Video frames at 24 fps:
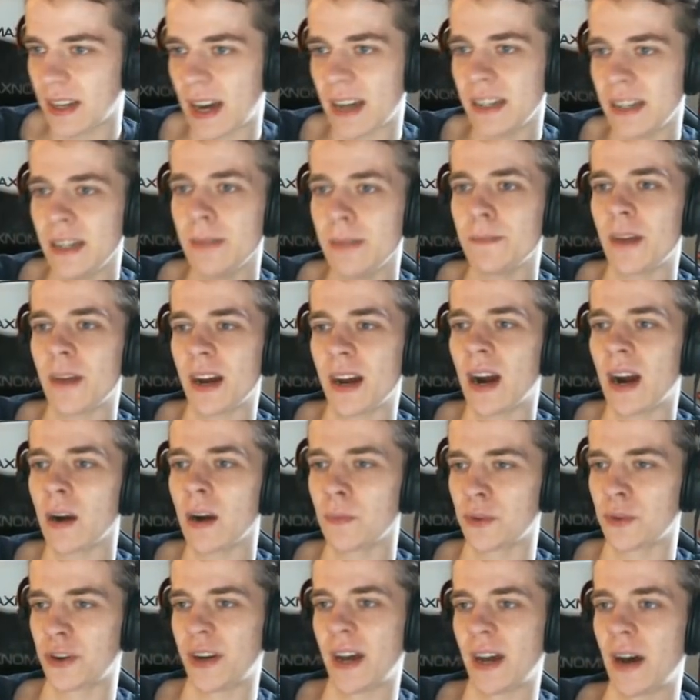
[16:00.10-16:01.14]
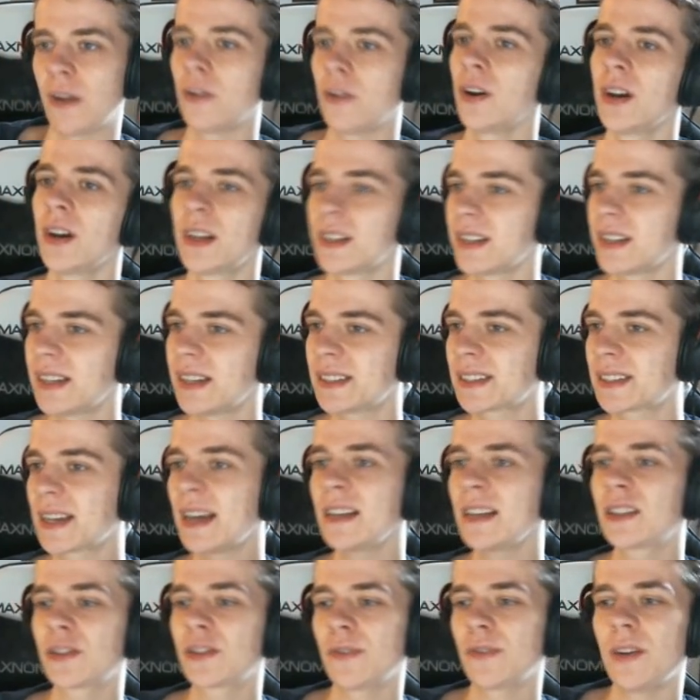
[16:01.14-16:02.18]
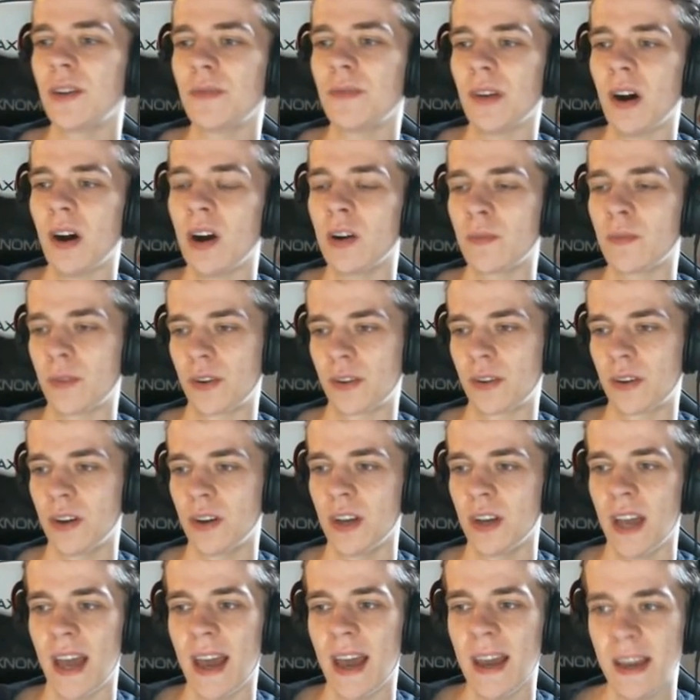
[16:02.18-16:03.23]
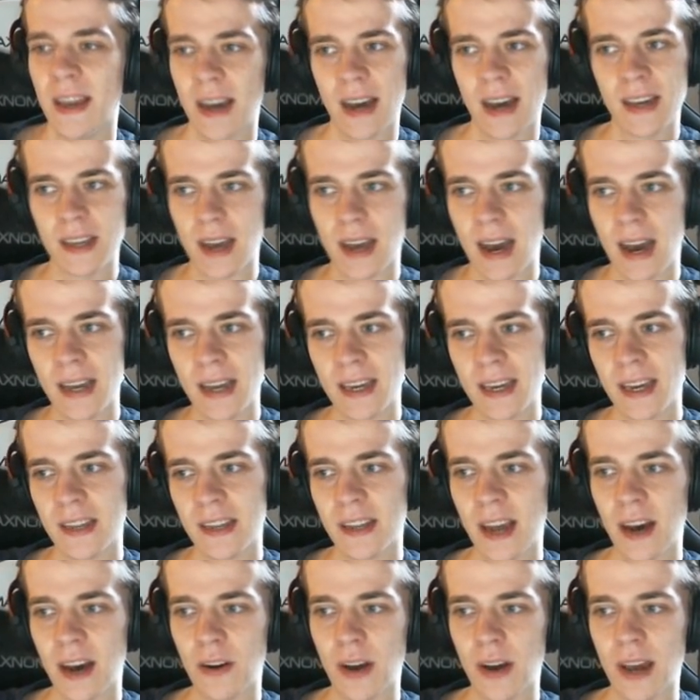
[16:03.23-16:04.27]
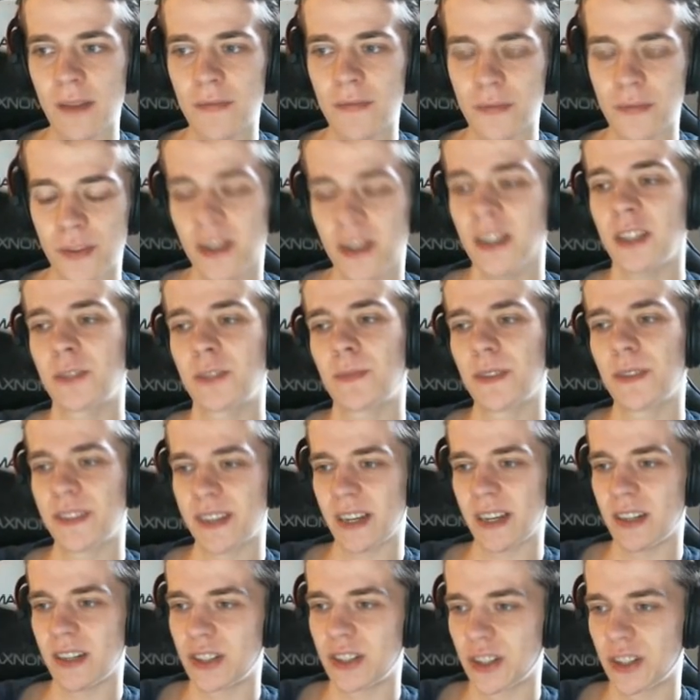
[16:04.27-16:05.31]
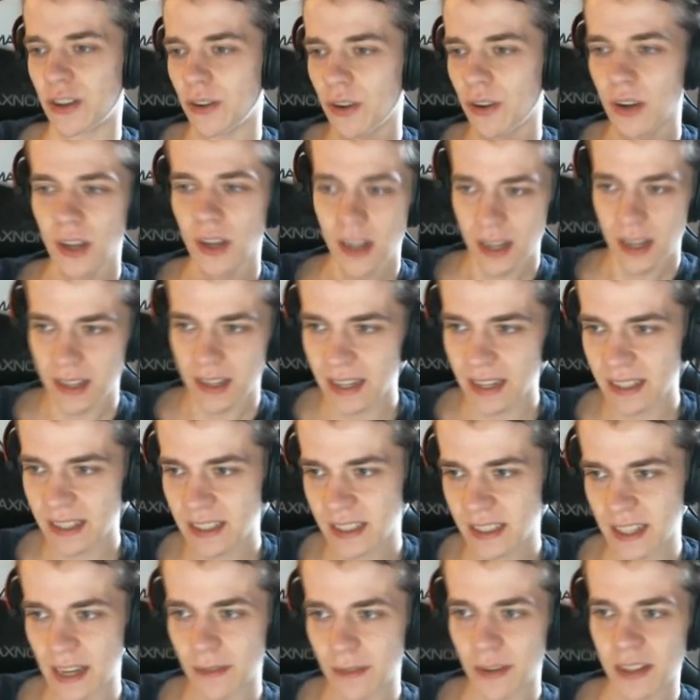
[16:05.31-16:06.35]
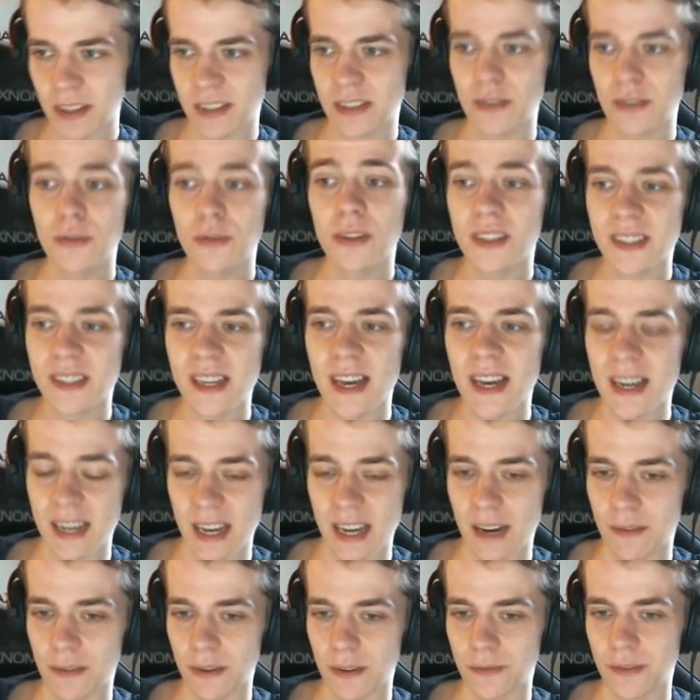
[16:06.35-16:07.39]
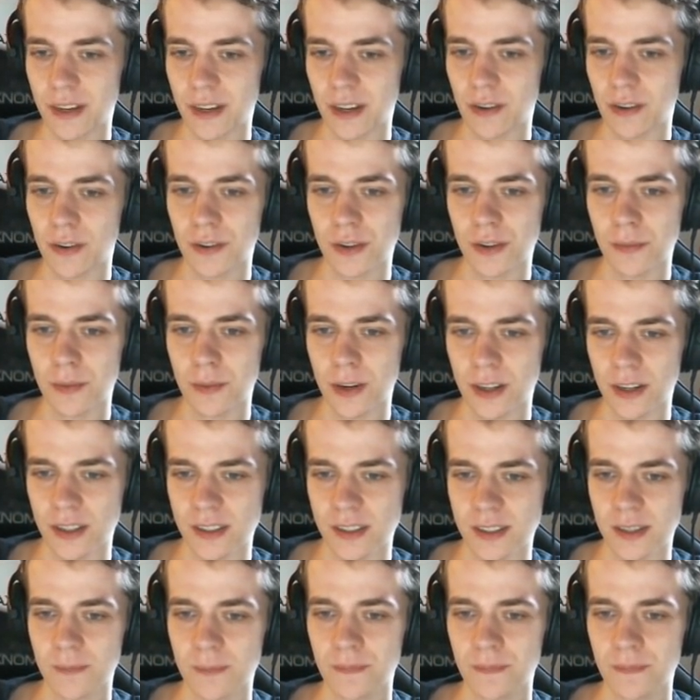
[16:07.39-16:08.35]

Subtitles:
I need my armor now. Let's gain 12 armor. Hey, I can now have finish potential. Let's give it 2 attack, everything on the board.